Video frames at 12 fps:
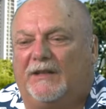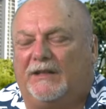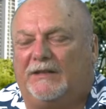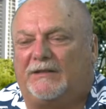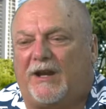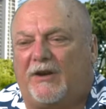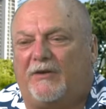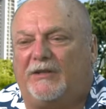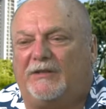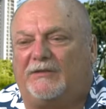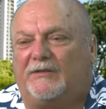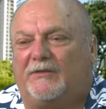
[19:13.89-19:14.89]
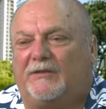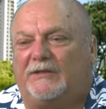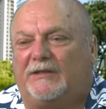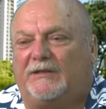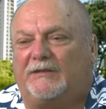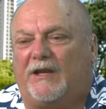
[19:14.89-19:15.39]
entirety, so
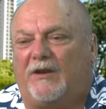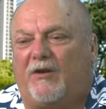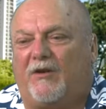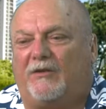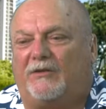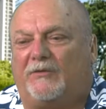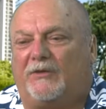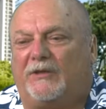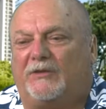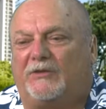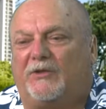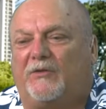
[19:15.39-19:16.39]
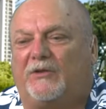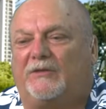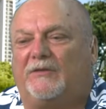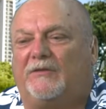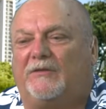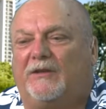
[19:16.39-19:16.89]
it's kind of hard to really show it
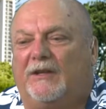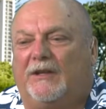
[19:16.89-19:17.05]
to you.